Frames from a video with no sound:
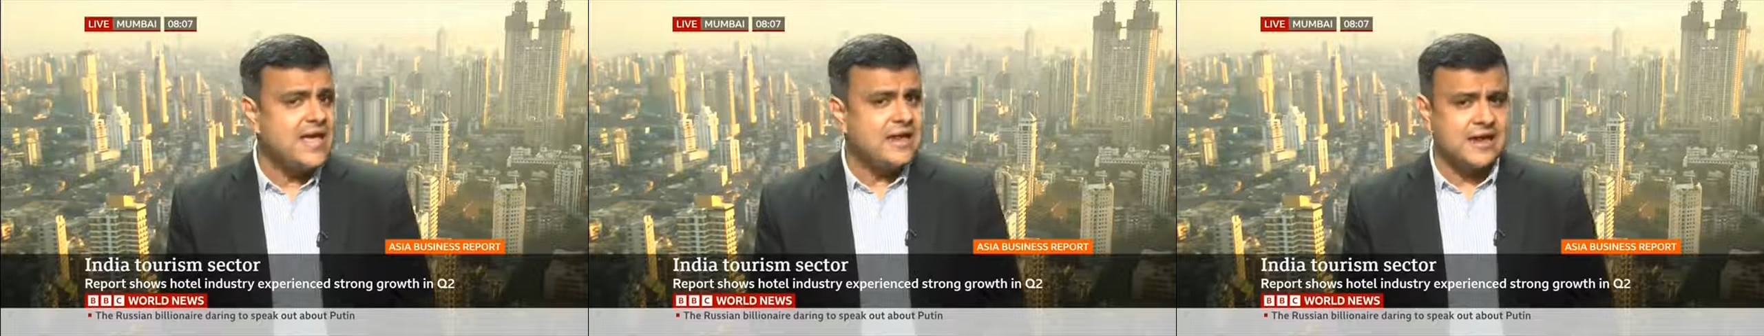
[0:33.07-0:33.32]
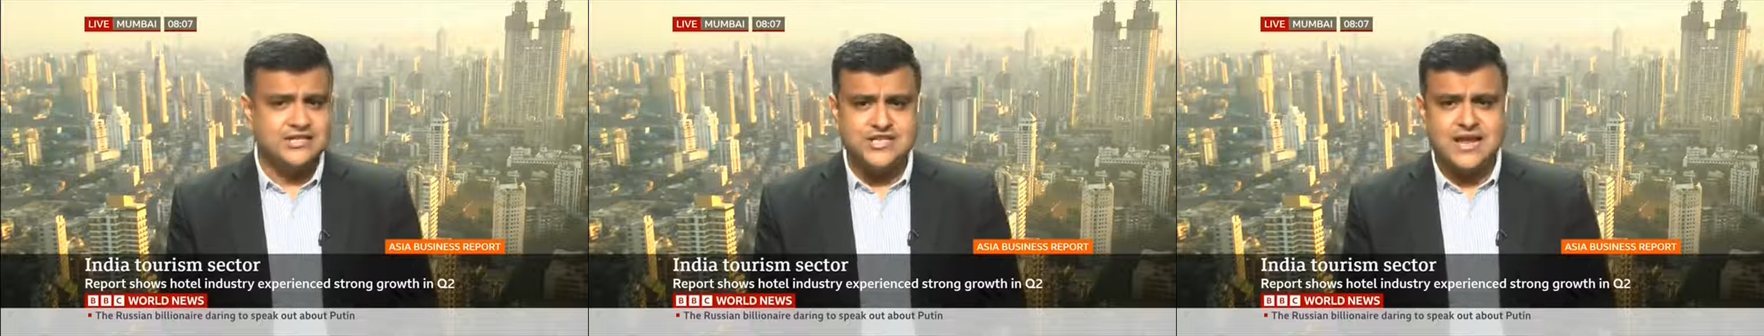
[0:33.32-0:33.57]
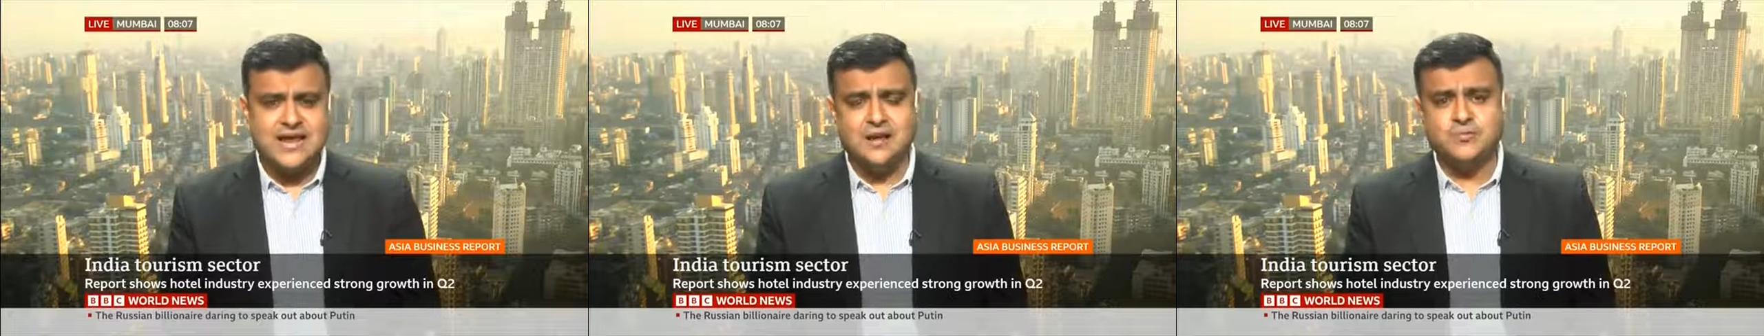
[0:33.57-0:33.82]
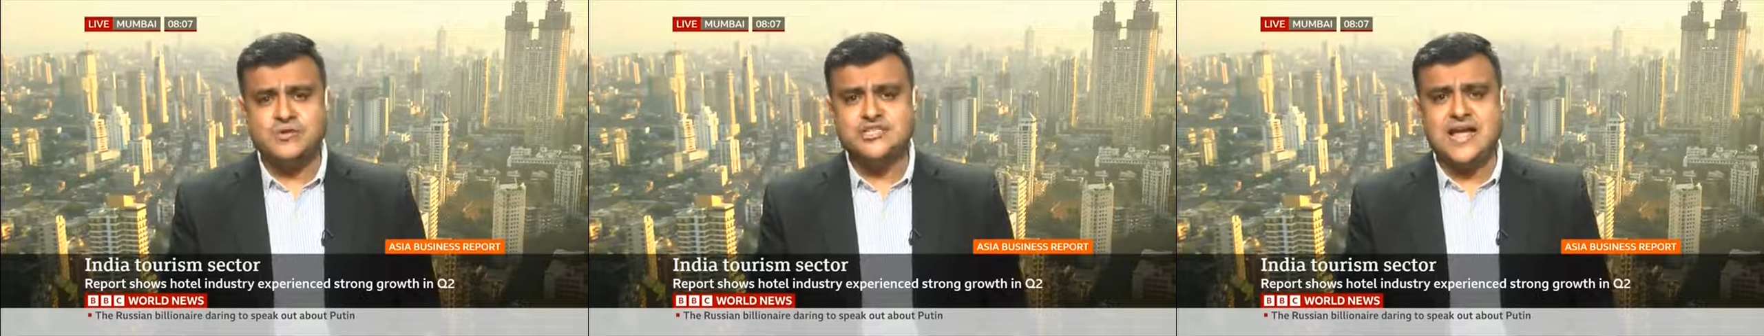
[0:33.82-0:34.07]
Now,
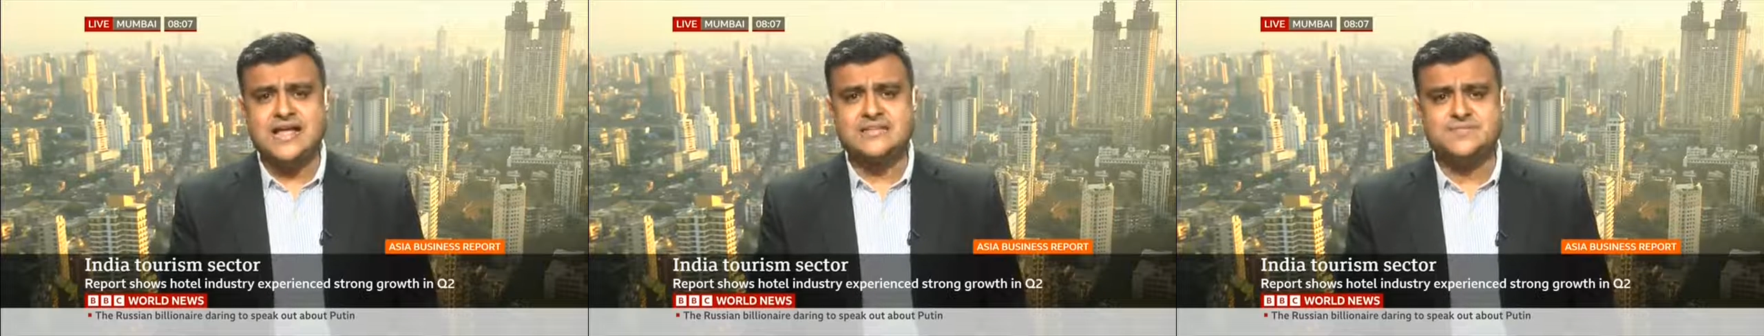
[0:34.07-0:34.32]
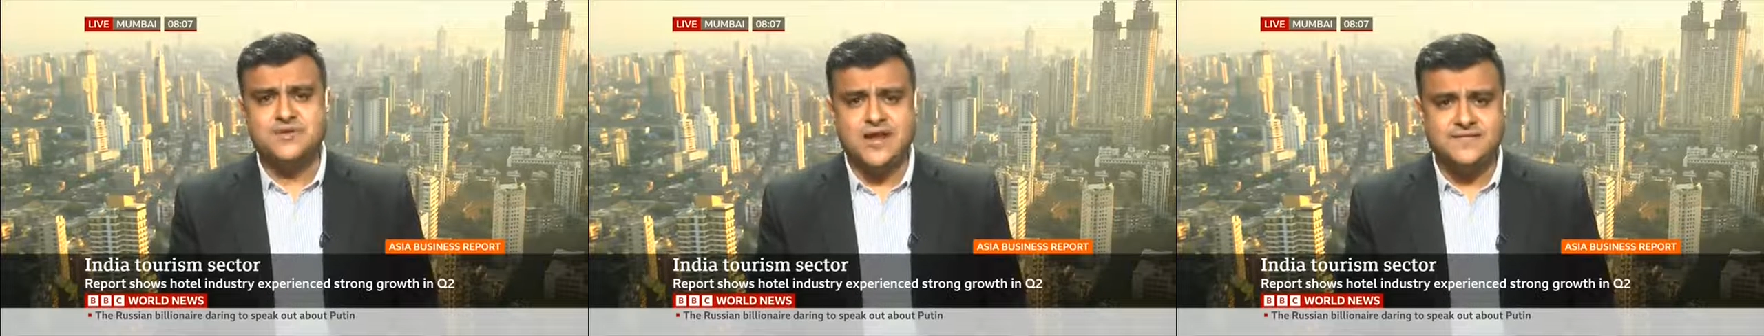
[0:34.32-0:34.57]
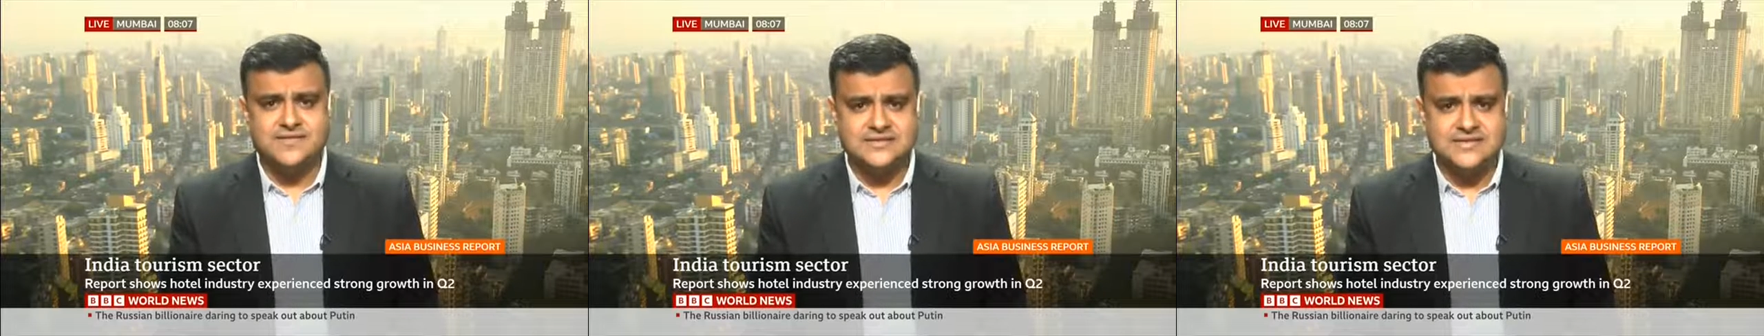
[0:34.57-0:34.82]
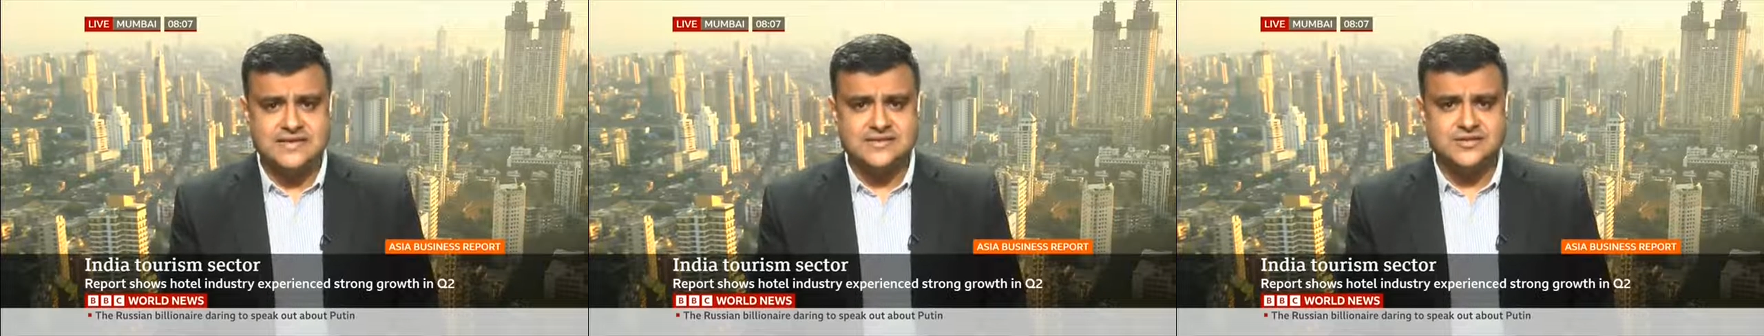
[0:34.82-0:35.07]
JLL, which has put out
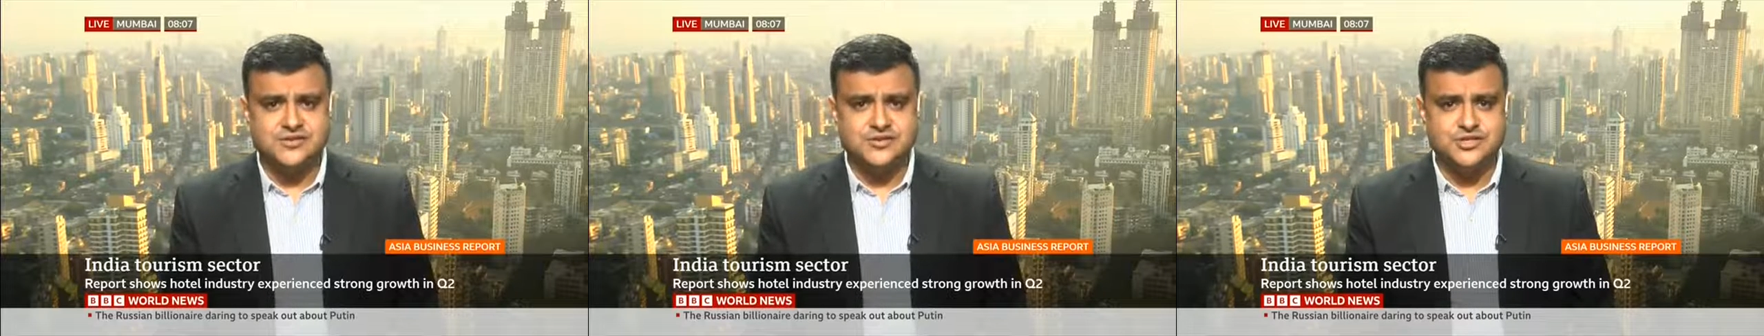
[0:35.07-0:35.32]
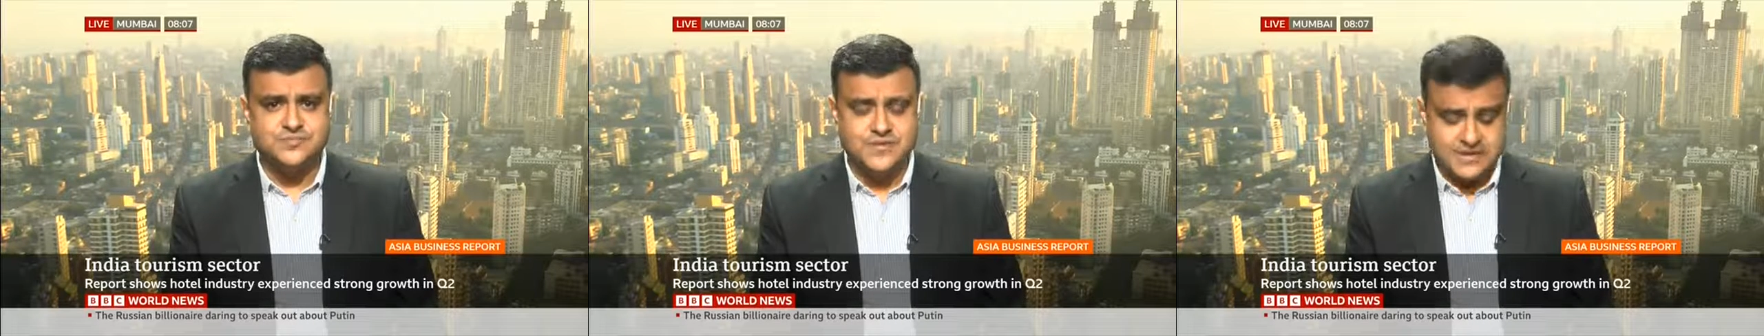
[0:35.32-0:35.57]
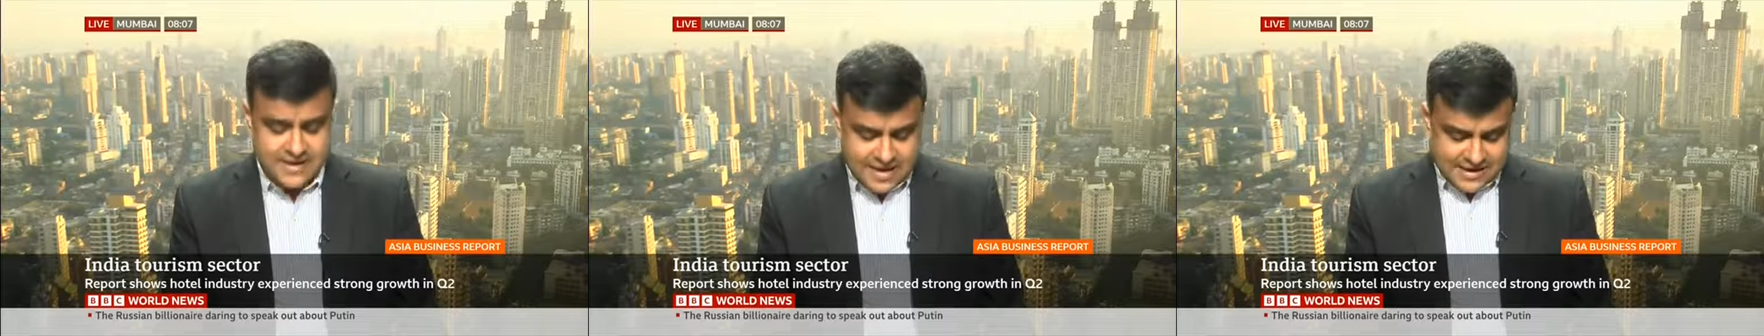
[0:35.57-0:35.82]
this data, Karishma,